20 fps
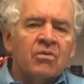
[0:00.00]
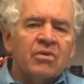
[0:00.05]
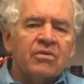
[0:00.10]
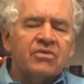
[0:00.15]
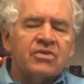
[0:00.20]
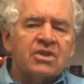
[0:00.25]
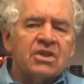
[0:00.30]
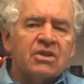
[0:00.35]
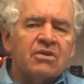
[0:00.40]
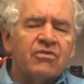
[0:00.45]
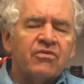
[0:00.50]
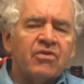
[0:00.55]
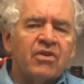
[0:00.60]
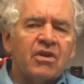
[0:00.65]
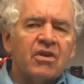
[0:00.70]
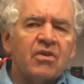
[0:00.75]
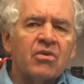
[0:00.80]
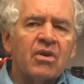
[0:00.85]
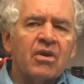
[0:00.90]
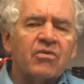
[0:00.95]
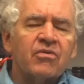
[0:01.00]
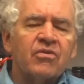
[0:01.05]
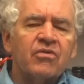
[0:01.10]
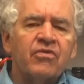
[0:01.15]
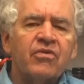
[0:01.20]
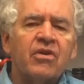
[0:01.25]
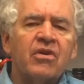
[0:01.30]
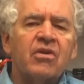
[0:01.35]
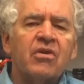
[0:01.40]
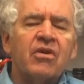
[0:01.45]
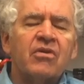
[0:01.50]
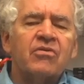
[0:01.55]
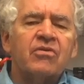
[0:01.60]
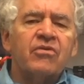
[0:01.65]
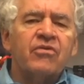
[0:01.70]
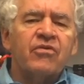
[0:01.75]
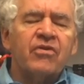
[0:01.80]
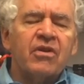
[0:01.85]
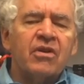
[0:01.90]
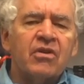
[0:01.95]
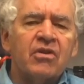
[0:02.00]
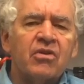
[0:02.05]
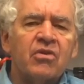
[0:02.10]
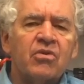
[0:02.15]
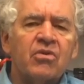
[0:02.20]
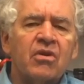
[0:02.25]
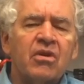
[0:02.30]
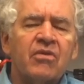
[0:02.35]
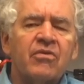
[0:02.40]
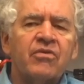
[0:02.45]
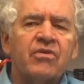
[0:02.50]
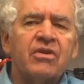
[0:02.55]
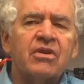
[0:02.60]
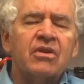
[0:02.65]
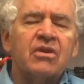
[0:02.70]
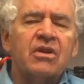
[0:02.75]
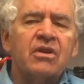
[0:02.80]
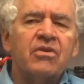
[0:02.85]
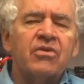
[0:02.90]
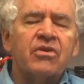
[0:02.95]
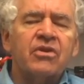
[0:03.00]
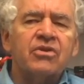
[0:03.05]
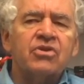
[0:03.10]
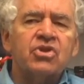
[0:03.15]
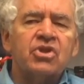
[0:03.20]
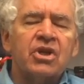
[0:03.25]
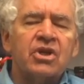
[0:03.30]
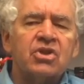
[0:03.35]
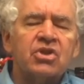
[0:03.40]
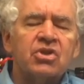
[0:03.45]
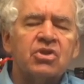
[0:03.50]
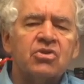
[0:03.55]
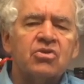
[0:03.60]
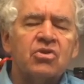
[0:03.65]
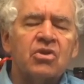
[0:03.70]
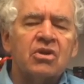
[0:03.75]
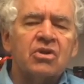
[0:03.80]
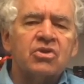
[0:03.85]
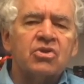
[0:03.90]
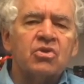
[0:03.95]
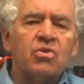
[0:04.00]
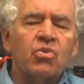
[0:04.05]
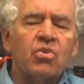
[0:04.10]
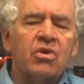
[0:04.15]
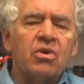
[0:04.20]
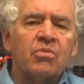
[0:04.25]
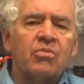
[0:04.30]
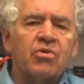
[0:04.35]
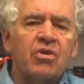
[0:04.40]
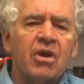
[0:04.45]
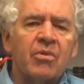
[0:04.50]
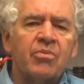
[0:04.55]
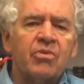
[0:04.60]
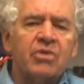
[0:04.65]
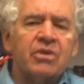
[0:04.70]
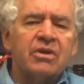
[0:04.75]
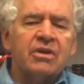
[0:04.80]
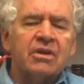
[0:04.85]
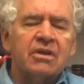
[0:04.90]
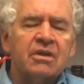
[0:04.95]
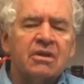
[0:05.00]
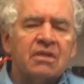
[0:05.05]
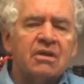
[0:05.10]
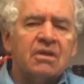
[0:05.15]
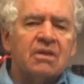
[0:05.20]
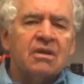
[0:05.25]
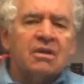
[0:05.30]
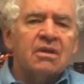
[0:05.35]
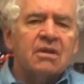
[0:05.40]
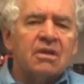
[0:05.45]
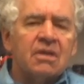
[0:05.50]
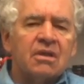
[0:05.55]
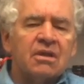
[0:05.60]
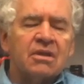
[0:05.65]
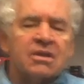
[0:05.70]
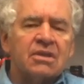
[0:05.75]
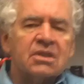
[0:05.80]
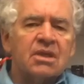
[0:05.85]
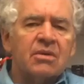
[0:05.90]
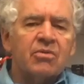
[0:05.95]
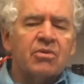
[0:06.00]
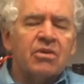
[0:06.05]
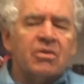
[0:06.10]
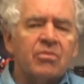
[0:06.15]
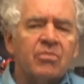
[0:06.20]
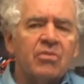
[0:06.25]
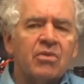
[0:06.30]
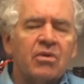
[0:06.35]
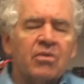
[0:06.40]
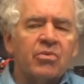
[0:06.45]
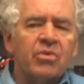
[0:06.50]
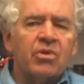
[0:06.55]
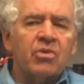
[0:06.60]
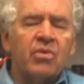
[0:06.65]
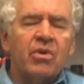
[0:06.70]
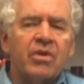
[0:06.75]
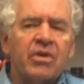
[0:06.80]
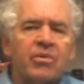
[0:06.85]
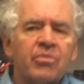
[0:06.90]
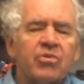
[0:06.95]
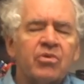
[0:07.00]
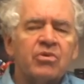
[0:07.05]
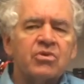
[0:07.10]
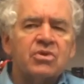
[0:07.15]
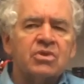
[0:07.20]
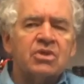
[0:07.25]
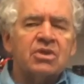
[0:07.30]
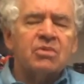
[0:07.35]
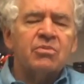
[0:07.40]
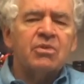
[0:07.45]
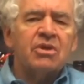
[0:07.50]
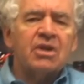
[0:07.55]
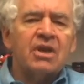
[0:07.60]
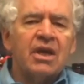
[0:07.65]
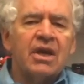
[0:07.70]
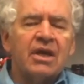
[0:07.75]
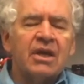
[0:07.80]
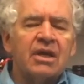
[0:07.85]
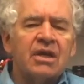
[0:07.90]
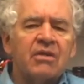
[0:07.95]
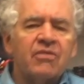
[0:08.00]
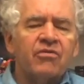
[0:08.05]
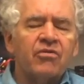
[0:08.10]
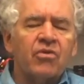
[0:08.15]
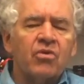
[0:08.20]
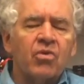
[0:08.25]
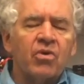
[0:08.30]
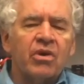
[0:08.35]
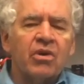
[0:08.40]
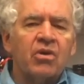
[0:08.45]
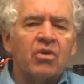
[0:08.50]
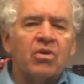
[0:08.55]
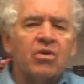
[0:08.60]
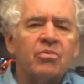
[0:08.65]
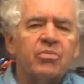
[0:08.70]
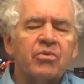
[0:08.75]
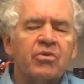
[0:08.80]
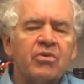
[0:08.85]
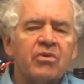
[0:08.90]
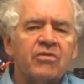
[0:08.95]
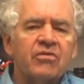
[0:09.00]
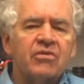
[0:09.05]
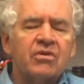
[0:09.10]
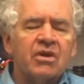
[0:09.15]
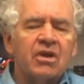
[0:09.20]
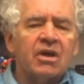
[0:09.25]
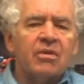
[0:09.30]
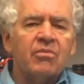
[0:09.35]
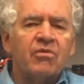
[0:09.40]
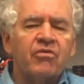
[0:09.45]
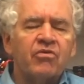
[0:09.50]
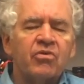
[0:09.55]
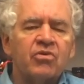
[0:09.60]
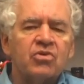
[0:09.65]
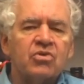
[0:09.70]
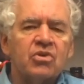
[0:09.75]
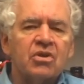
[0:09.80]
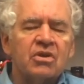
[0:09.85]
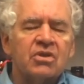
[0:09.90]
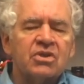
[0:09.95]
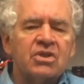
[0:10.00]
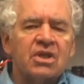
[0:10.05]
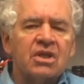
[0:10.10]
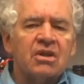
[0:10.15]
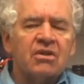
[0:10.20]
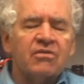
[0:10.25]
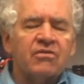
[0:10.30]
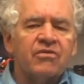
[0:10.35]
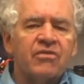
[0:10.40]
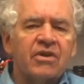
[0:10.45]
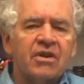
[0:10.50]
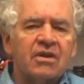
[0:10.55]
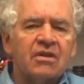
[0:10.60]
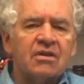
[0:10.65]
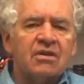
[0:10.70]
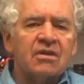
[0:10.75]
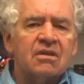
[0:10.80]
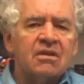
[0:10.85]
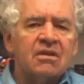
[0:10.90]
We've seen failure after failure after failure of the lethal injection drugs to work properly. Some of them requiring persons to be in agony for quite a long period of time before drugs take effect.